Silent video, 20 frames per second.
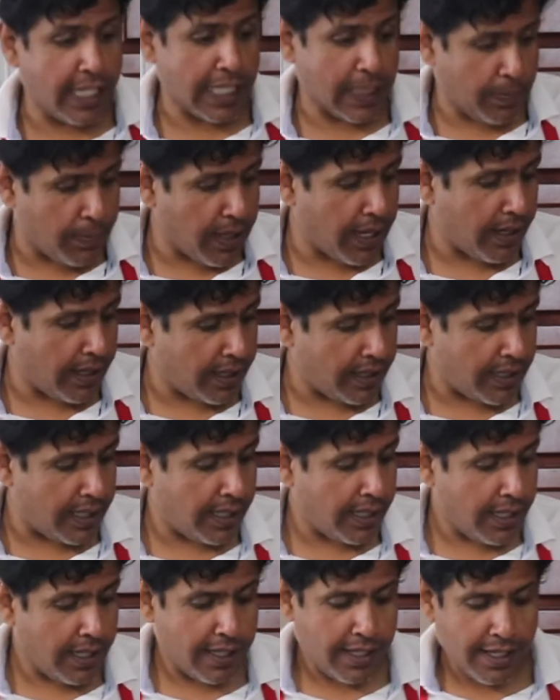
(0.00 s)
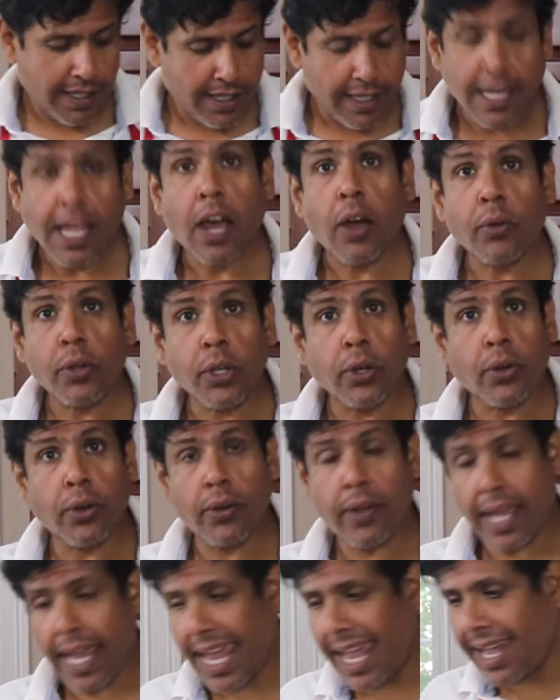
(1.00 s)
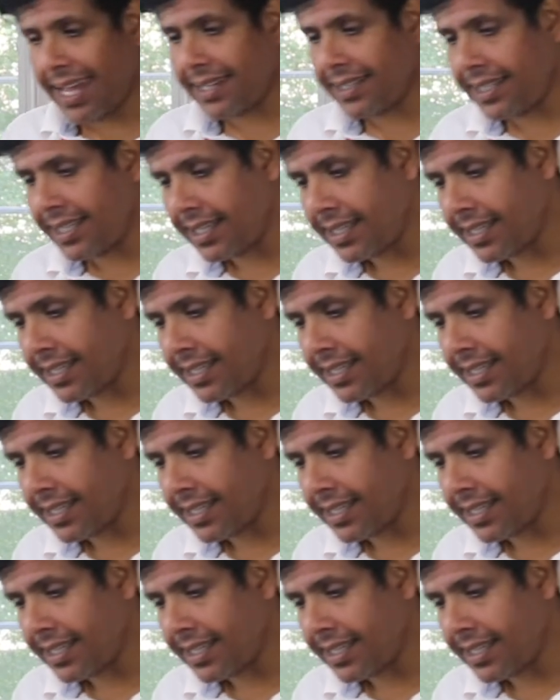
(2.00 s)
is burnt. Now you're going to add